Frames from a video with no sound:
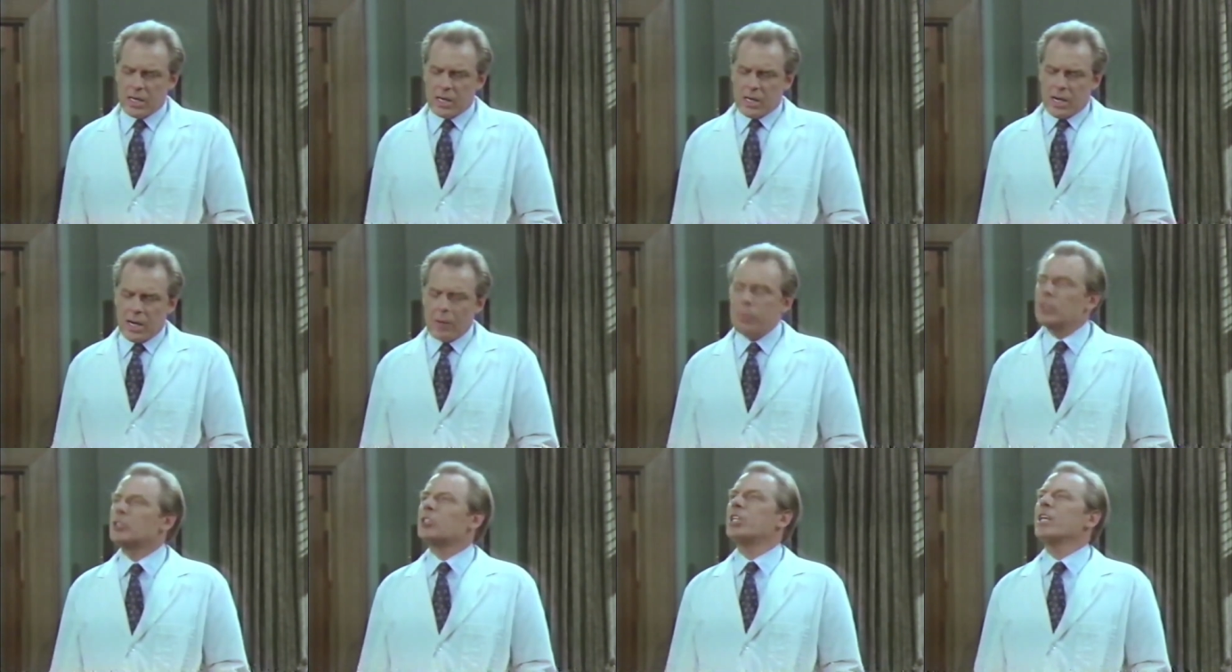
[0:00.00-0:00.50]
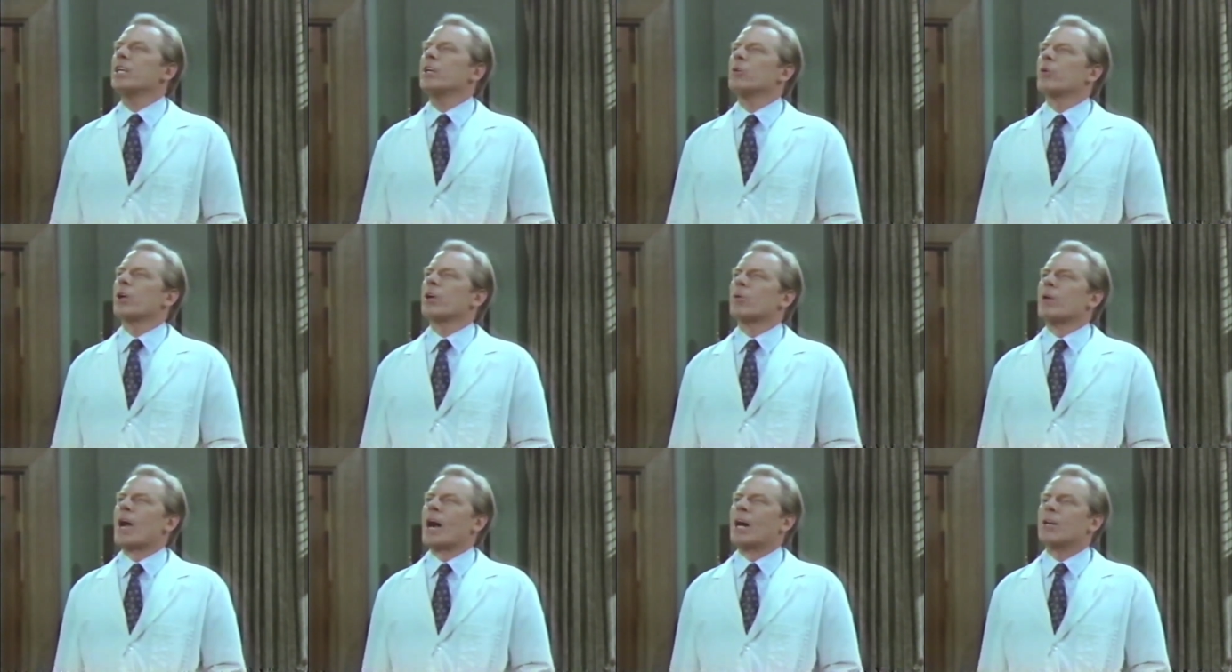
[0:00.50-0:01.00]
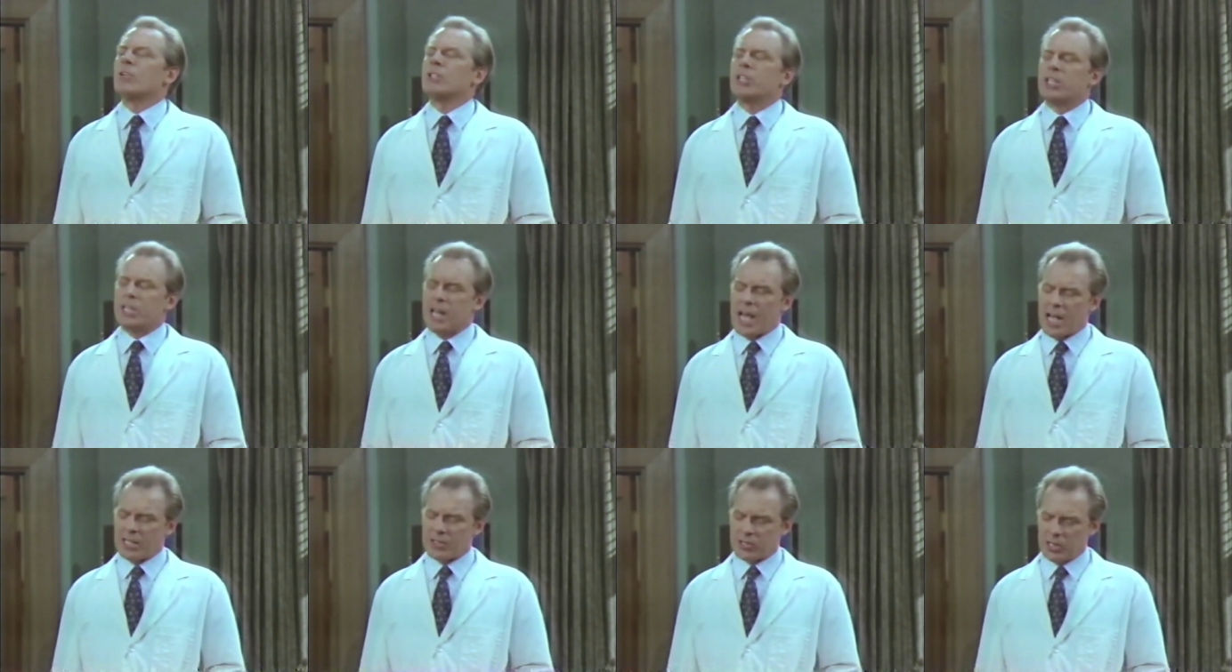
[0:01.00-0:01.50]
I was tinkering around in
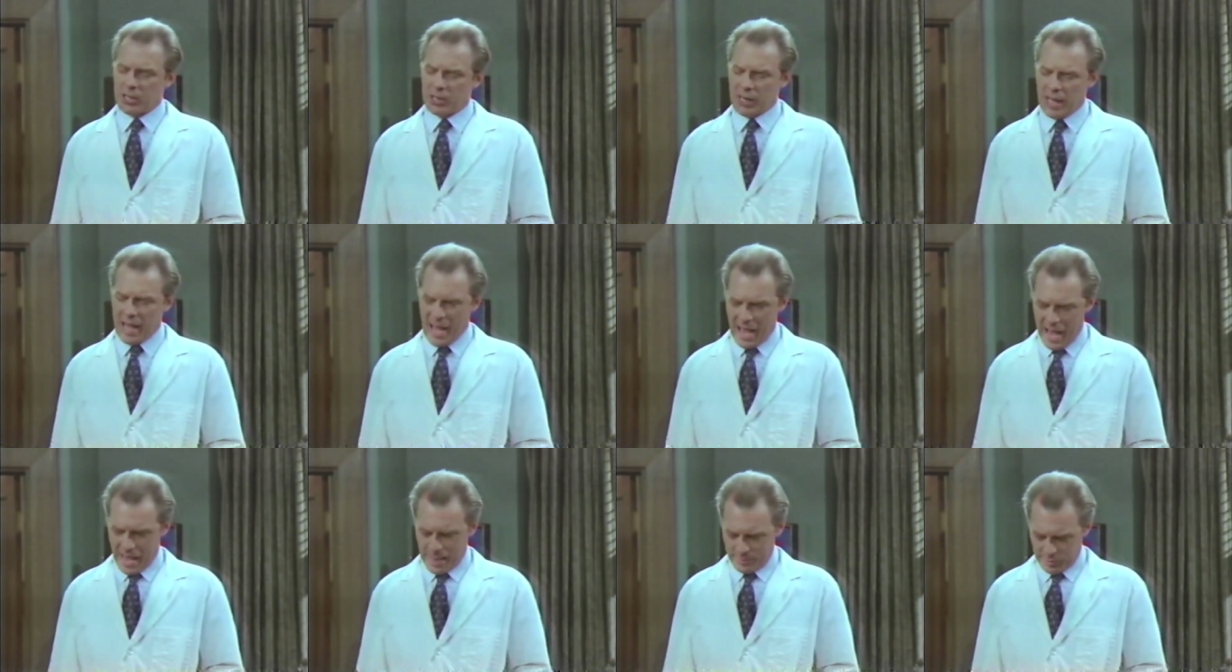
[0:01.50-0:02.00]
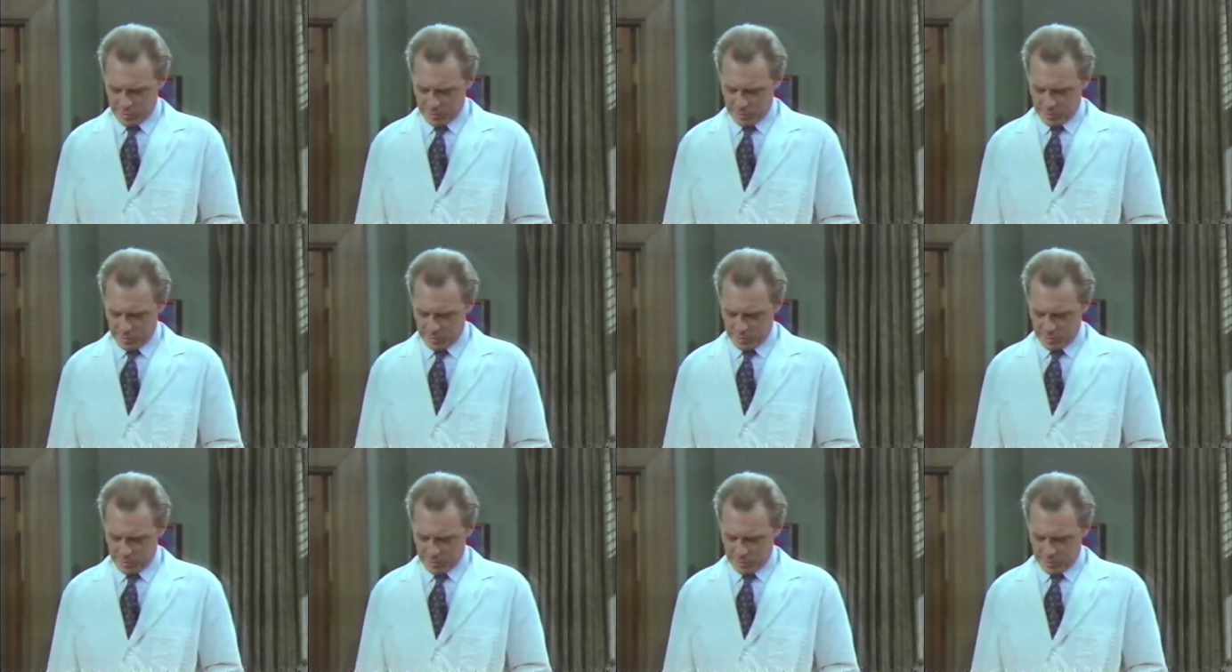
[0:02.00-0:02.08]
the NASA labs.